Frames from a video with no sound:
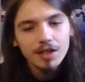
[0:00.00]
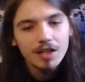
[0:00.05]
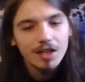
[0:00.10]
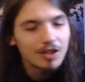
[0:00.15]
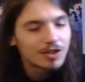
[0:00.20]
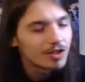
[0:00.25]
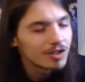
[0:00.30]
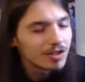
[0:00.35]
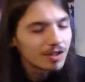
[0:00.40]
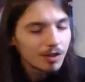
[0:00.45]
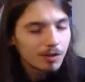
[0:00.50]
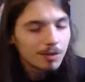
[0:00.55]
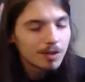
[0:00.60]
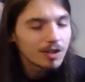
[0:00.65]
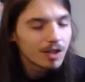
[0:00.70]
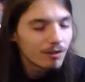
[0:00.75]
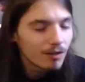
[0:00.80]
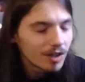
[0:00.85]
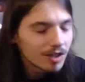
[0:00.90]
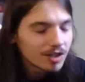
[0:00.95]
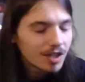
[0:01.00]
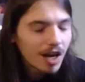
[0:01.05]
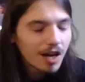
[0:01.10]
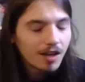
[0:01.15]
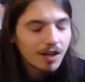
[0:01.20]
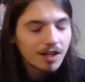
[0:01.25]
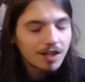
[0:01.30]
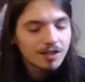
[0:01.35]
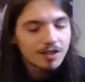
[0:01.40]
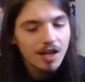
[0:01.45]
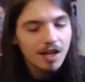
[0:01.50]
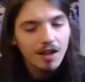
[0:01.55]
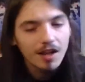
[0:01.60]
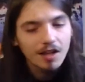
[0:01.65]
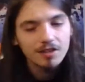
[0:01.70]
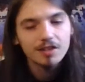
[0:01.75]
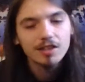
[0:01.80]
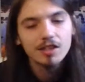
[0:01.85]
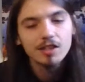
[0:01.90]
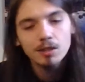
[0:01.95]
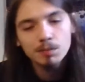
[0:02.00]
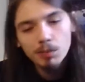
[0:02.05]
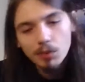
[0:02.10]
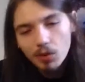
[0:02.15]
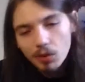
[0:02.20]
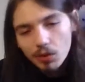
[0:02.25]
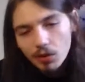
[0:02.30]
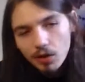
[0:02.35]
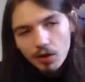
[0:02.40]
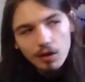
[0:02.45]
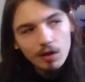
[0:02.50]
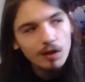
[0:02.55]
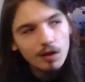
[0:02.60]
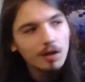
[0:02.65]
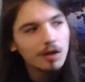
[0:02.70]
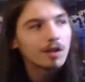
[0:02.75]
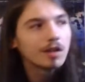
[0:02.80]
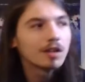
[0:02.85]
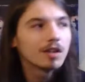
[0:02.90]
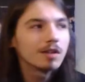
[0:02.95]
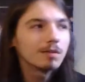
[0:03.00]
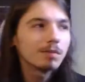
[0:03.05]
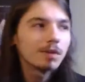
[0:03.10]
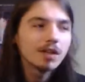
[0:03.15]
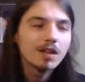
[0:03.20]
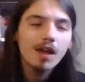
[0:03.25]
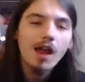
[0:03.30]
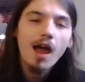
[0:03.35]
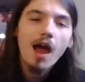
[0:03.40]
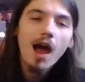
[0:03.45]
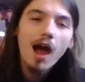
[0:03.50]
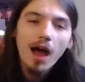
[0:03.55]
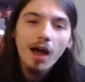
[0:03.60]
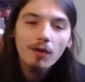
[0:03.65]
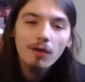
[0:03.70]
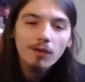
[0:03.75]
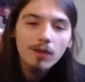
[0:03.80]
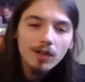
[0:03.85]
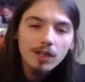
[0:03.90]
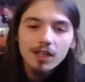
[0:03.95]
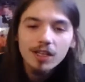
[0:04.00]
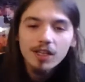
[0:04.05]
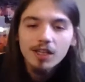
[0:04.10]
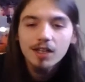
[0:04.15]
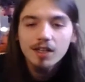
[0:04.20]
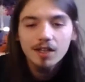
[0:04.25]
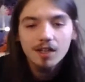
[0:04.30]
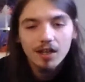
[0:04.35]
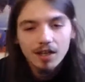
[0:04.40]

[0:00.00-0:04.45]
It's just a little bit different. It's kind of like the Explorer, but not really.